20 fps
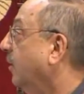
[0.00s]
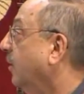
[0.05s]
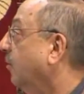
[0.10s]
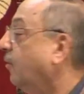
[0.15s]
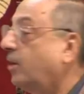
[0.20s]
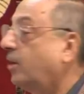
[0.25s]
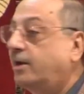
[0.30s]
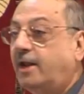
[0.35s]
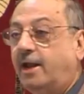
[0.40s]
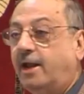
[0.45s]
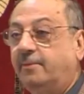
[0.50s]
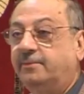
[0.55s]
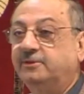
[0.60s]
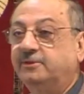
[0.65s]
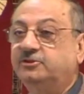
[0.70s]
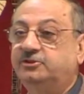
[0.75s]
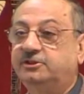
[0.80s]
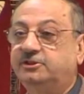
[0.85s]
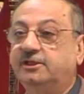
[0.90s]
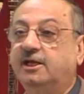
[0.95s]
what
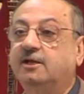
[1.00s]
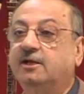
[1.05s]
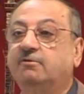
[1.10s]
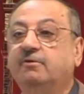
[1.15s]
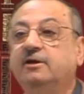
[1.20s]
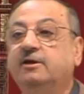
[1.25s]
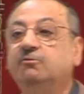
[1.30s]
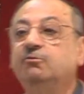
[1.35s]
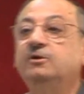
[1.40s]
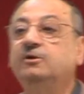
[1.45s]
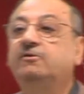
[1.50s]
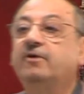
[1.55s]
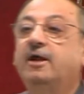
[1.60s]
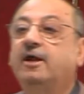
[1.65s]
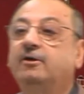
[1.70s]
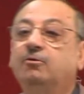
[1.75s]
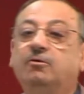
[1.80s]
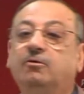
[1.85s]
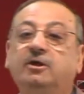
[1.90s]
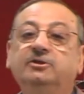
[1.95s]
happens here when we try
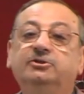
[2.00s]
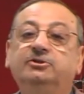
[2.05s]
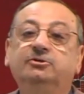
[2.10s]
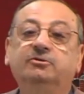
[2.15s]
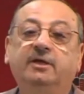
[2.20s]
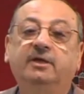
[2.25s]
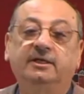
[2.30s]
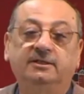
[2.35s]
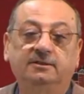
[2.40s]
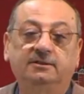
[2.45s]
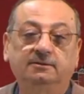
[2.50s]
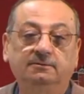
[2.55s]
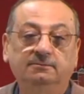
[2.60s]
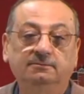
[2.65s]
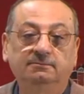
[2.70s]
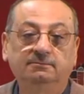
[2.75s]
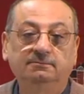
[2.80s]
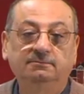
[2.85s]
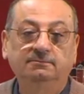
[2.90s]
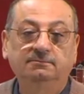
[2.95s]
to conjugate?
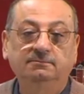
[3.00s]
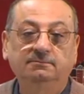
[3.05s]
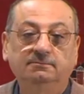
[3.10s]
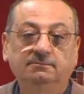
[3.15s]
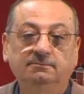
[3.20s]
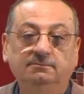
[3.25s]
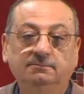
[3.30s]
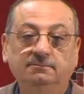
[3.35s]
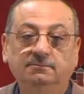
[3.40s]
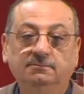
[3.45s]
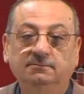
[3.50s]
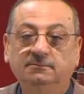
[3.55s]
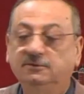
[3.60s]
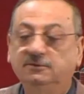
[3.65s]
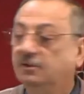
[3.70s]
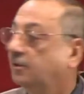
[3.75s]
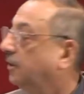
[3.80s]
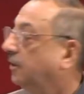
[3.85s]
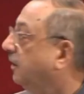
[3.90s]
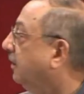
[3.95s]

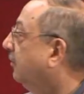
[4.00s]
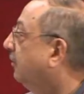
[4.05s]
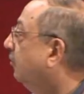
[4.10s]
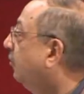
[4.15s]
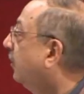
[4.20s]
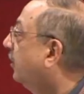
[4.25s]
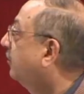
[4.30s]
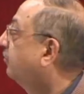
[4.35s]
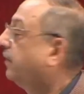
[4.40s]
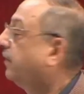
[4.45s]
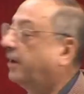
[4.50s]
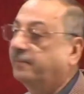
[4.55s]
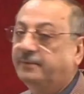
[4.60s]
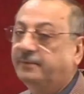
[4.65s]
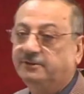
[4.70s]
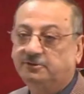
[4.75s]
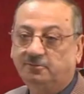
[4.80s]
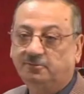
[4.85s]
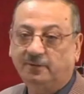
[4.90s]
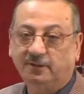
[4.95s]
What
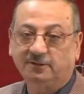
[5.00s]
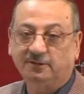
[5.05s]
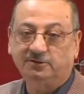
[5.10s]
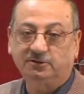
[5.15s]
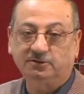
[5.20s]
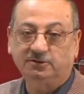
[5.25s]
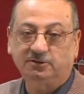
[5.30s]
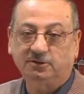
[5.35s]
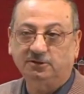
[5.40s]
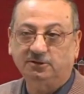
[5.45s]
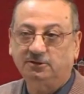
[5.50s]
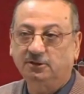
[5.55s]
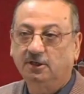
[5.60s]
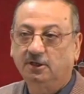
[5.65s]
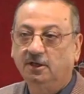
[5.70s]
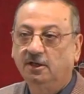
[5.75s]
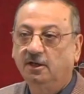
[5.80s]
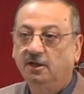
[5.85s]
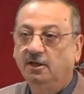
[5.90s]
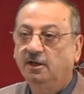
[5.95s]
happens, brothers and sisters?
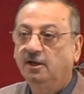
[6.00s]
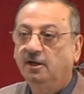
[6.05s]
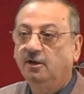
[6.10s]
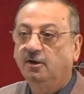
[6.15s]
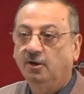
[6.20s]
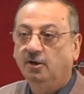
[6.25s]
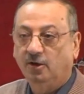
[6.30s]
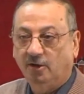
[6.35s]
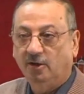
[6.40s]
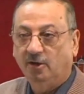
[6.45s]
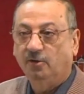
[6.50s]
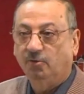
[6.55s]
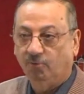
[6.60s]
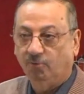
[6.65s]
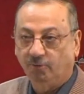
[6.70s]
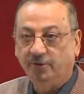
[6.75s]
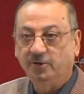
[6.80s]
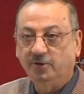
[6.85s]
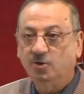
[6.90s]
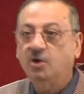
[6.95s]

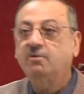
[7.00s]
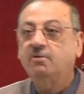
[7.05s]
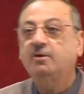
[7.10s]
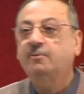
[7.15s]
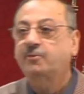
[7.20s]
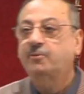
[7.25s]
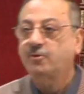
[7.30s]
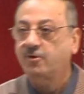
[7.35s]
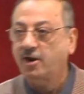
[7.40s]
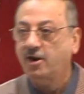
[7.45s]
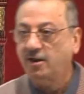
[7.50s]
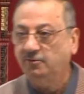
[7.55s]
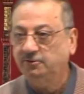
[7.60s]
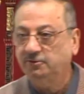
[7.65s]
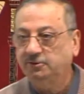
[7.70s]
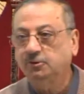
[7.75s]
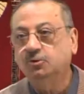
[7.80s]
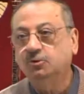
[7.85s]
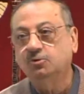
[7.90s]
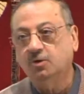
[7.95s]
We know our
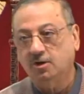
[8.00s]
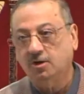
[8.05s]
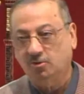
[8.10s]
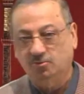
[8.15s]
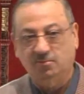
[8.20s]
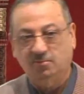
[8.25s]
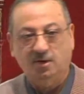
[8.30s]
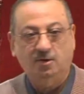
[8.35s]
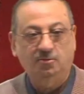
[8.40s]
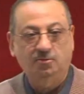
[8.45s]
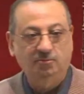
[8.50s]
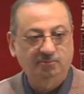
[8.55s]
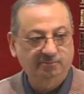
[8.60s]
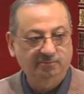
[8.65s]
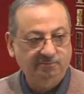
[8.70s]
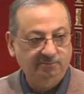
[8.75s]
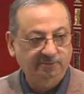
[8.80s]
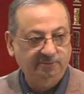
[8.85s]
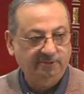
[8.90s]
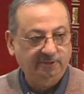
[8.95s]
pronouns, huwa huma
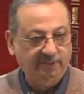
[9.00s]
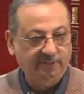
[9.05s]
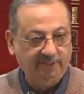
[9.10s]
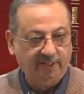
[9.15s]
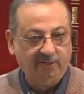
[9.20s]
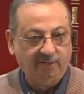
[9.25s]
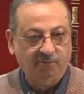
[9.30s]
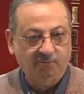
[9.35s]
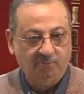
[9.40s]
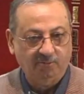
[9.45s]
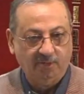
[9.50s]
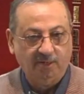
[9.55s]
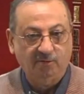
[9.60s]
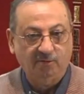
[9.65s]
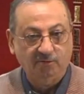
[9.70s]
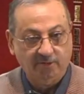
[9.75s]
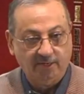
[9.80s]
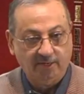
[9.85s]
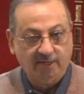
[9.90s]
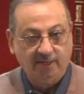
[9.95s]
hum, hiya huma
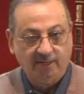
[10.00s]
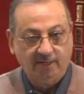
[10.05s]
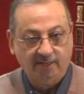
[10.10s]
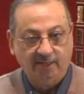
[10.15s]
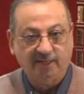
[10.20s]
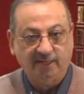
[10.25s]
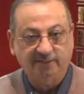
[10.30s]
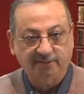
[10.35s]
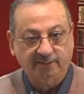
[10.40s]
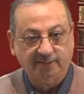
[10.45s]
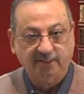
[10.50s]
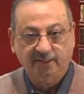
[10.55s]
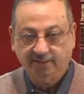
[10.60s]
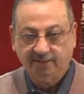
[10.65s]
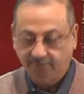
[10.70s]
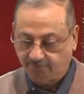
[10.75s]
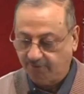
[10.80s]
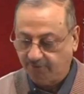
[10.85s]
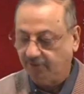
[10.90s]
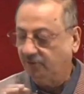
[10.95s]
hunna, anta,
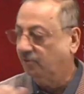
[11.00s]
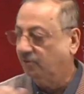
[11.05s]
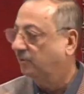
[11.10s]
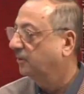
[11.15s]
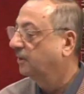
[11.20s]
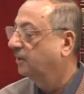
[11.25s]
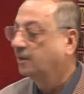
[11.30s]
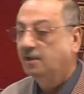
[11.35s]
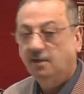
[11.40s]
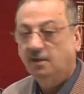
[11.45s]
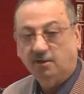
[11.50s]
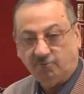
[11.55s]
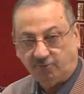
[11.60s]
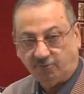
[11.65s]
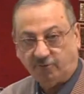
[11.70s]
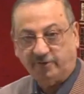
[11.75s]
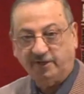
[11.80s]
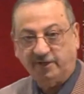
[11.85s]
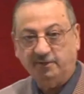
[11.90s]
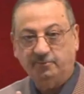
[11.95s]
we know
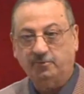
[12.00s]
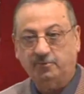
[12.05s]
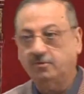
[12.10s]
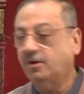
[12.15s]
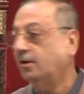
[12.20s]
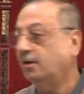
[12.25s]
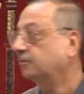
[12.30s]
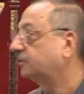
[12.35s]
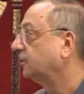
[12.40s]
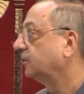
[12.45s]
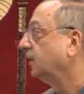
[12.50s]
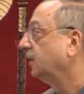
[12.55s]
14 pronouns.